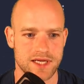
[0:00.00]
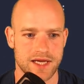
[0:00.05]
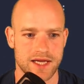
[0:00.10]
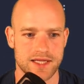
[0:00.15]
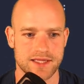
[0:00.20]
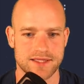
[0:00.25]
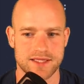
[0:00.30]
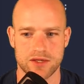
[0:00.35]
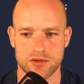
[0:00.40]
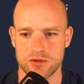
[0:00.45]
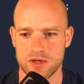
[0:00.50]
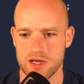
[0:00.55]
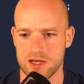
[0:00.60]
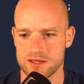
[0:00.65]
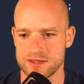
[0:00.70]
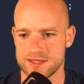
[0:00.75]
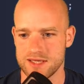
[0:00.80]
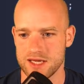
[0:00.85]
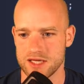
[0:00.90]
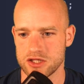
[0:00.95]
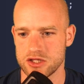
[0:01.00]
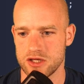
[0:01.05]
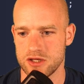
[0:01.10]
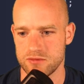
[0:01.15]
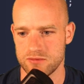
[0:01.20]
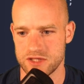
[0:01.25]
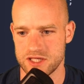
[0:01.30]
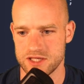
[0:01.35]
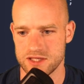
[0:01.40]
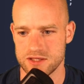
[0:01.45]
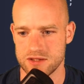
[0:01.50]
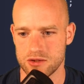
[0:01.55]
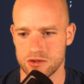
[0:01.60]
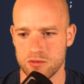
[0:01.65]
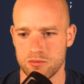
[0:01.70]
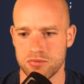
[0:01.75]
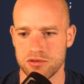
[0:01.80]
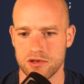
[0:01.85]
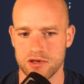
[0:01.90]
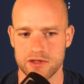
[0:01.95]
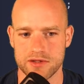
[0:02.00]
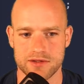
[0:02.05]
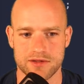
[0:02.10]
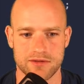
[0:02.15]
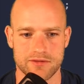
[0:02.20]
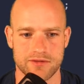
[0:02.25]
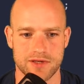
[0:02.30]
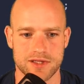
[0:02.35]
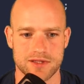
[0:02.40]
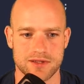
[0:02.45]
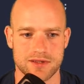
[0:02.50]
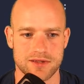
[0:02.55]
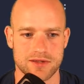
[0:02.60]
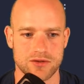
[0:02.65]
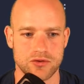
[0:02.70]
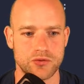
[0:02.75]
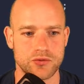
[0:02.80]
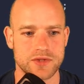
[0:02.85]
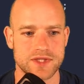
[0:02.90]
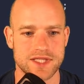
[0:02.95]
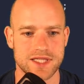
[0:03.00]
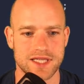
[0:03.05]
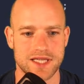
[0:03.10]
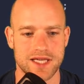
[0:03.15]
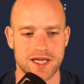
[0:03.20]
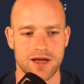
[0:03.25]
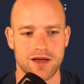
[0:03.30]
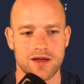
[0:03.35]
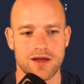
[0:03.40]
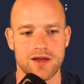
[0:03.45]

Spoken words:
and circular selection, which is the component that you see here.